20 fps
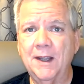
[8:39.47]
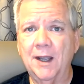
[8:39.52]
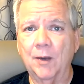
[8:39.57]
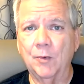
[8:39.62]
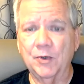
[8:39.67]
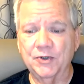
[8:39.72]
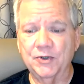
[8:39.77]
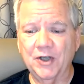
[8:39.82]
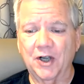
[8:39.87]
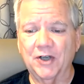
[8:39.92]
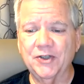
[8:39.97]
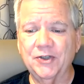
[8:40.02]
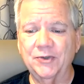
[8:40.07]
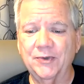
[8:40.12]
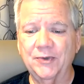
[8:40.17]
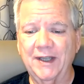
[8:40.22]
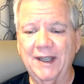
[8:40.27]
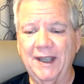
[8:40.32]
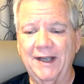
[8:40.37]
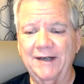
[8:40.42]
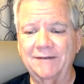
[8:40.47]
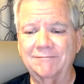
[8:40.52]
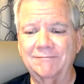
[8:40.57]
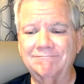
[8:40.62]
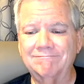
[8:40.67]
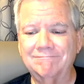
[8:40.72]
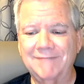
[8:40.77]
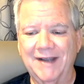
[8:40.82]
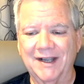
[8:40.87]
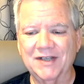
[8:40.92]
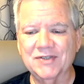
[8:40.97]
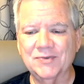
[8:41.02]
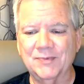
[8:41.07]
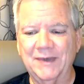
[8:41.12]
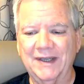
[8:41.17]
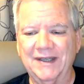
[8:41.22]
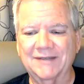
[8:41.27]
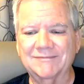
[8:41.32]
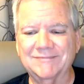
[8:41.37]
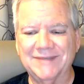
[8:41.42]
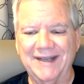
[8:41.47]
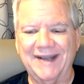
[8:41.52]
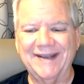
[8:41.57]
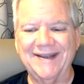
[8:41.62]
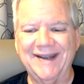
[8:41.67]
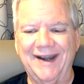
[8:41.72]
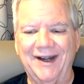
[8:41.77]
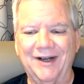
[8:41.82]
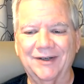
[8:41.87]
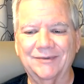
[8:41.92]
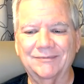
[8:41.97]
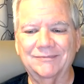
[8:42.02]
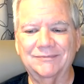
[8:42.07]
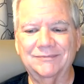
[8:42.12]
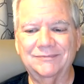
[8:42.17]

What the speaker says: and we'll talk to you again next week. Take care.